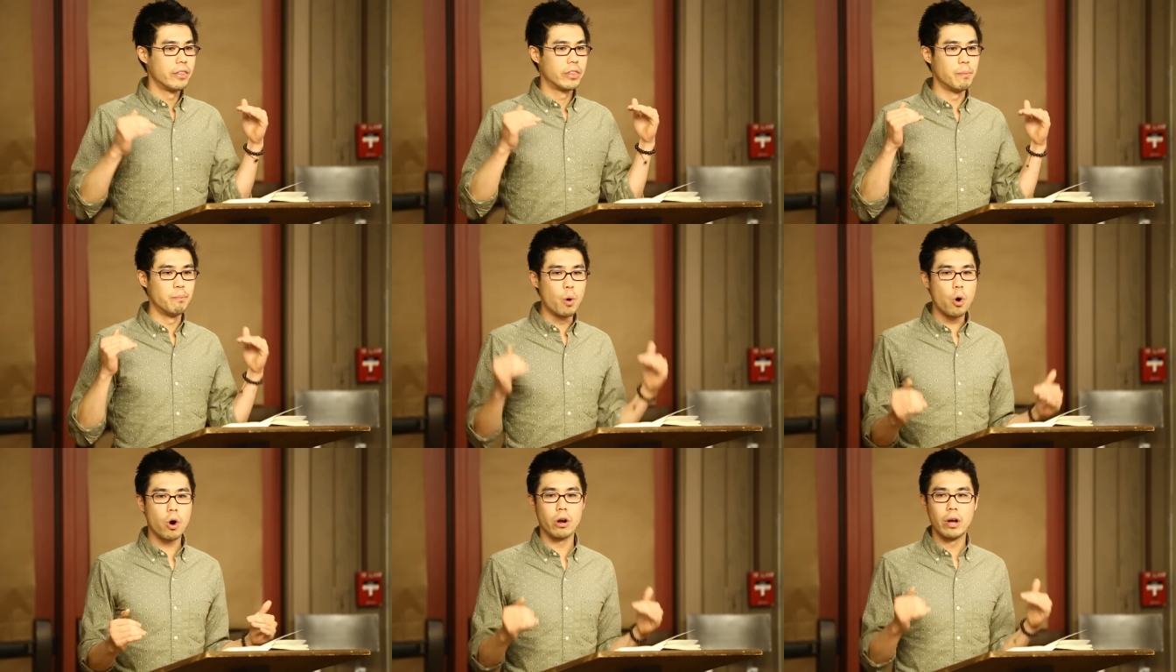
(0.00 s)
the
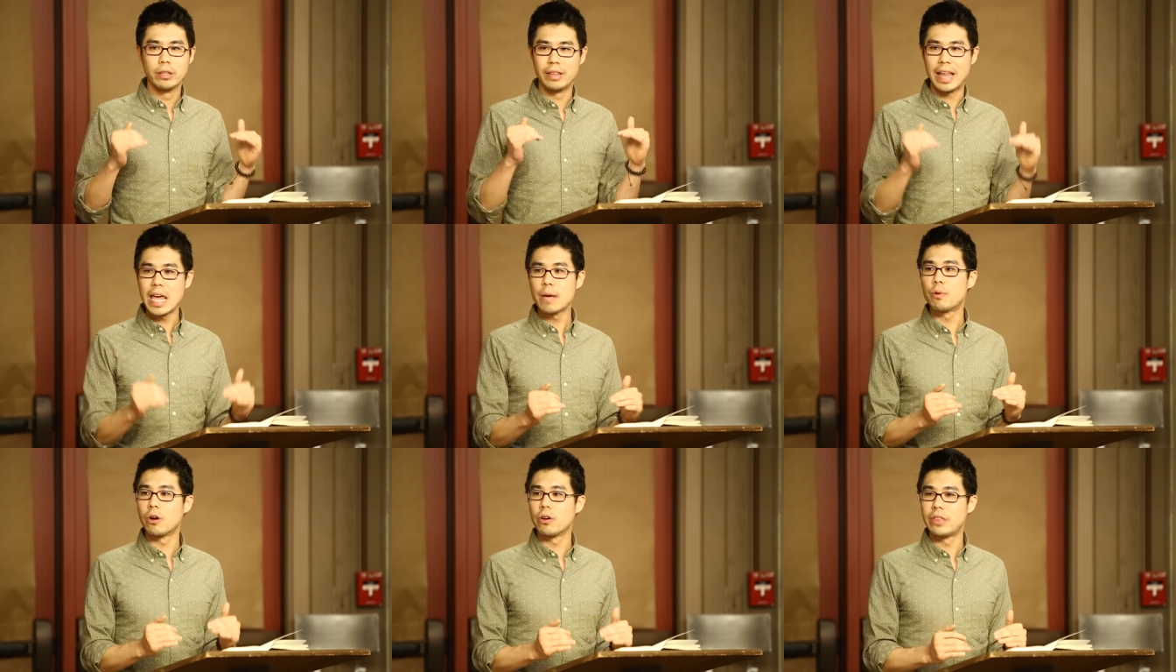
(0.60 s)
more
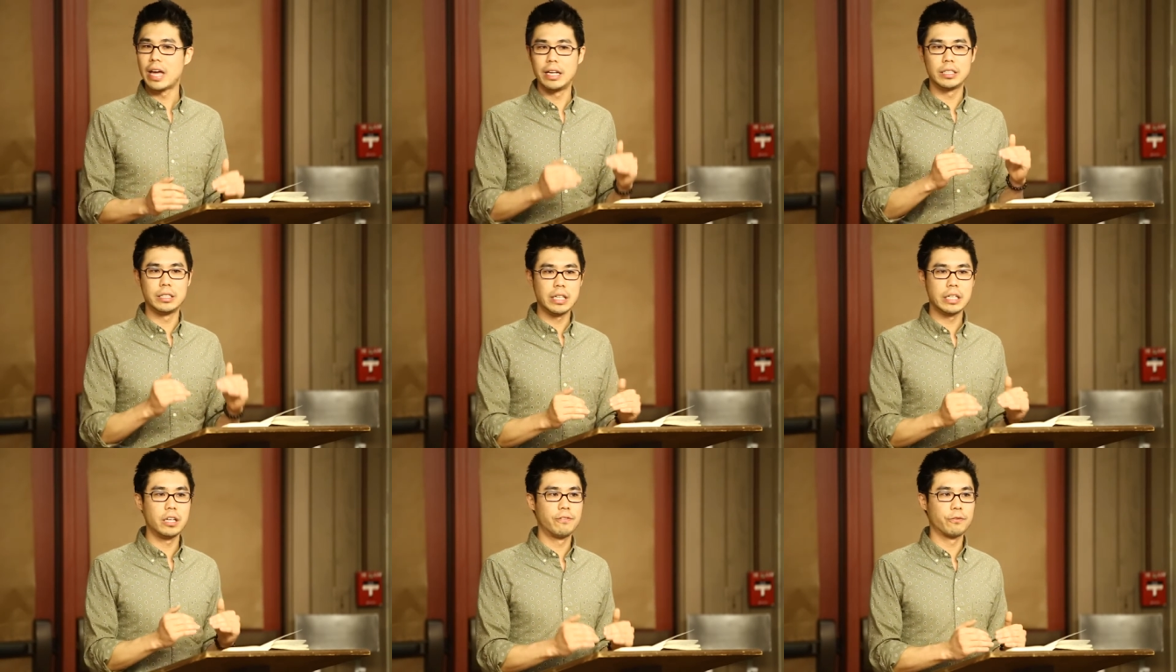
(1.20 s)
labor that is
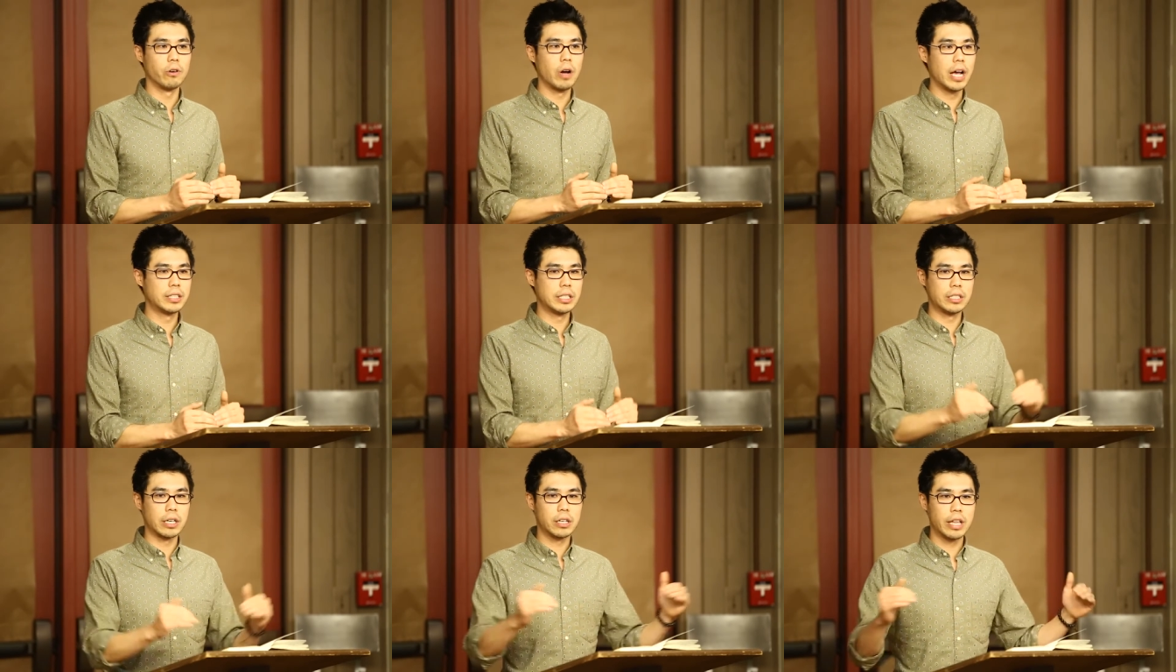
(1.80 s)
needed for
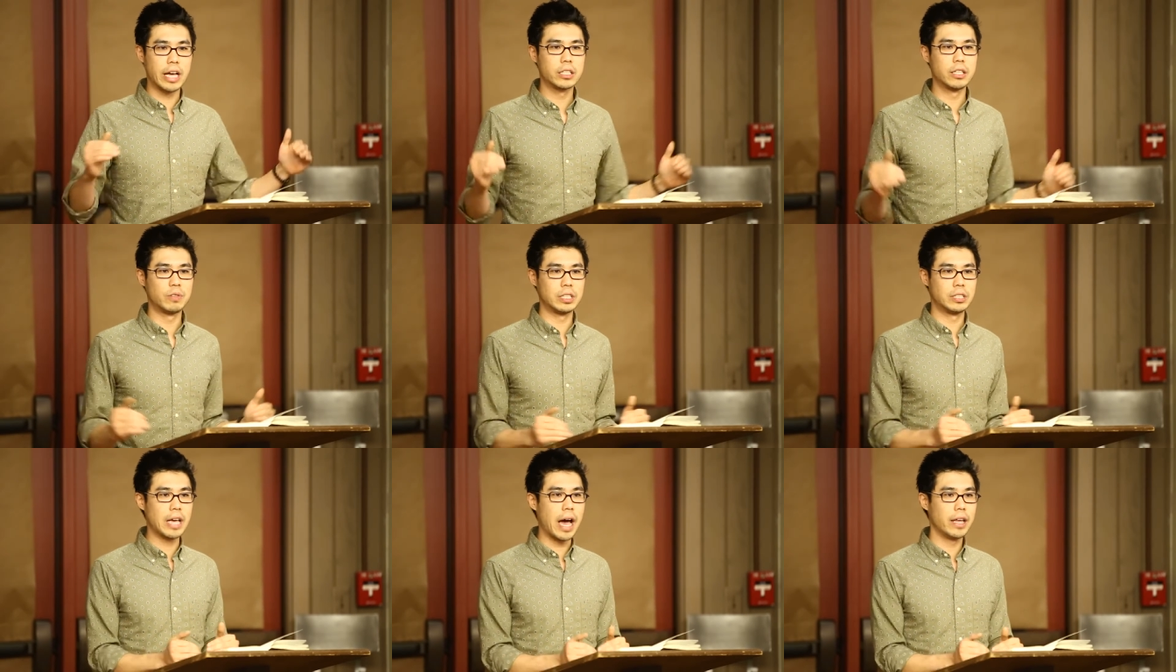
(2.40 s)
us as a collective
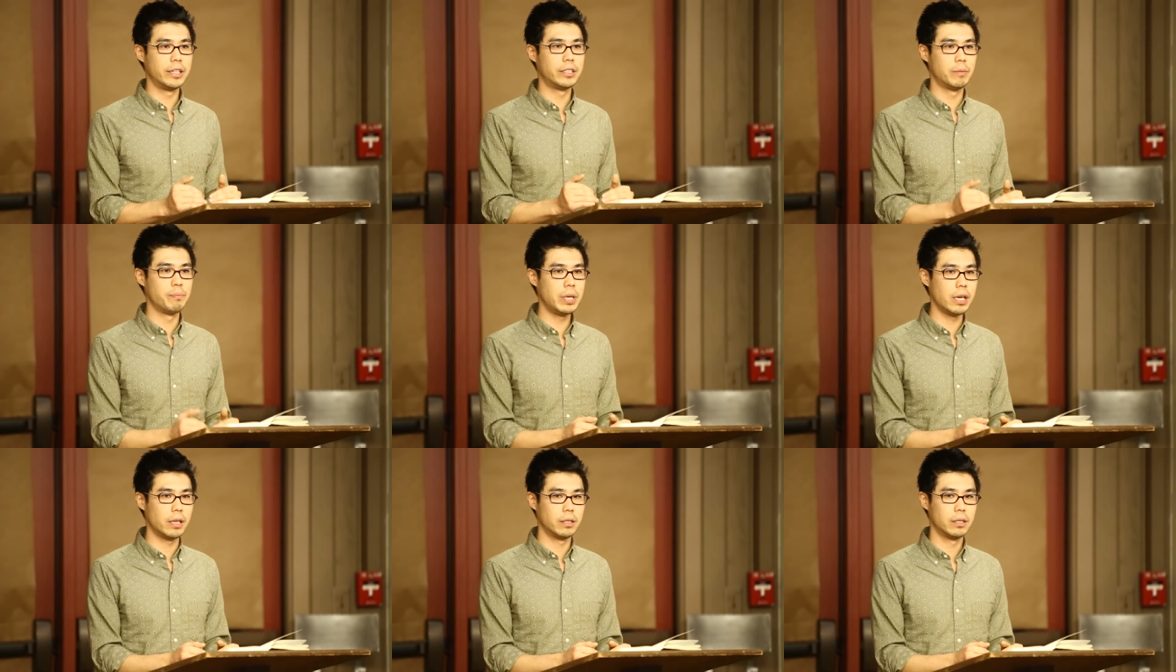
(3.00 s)
society to
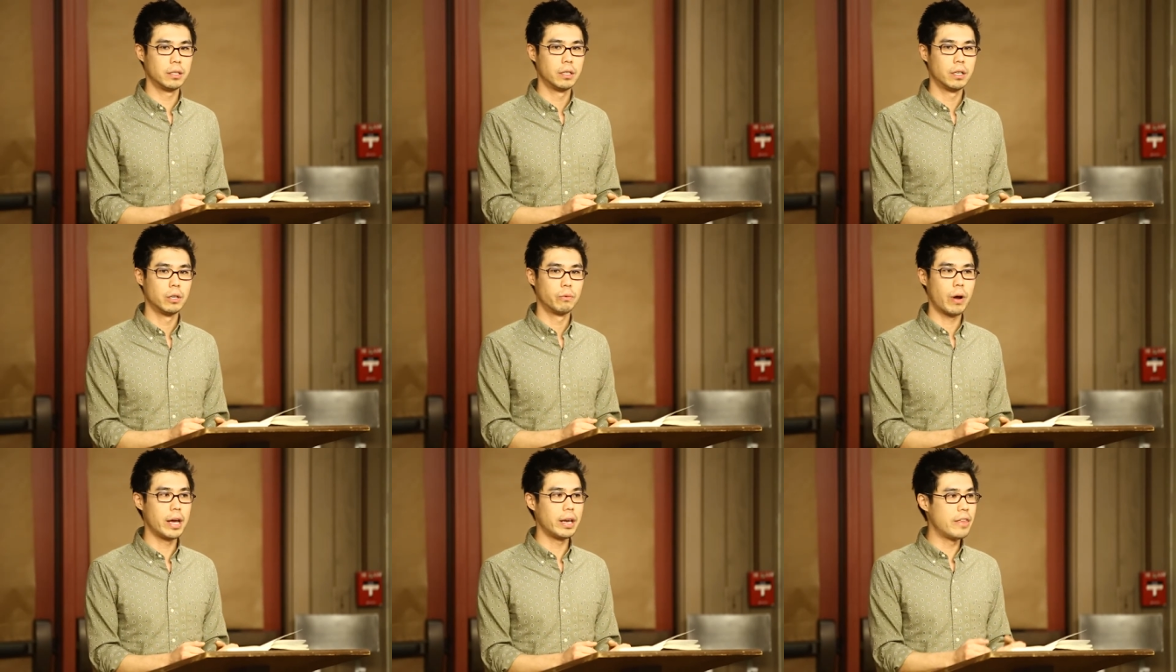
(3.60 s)
meet,
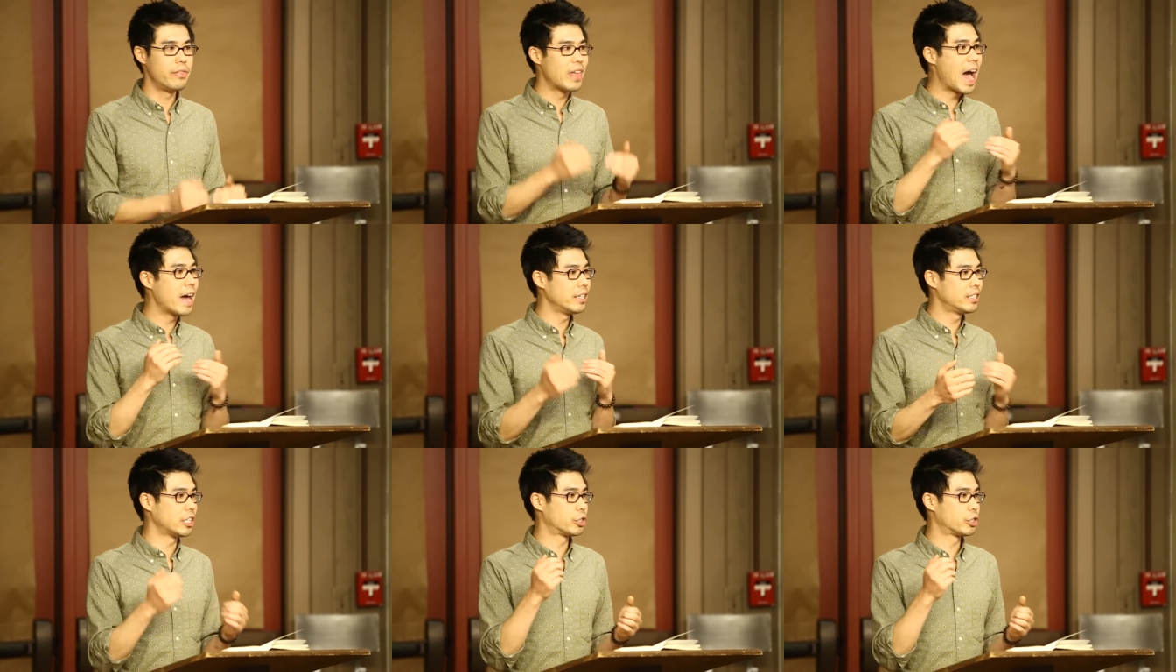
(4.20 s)
right? And that is a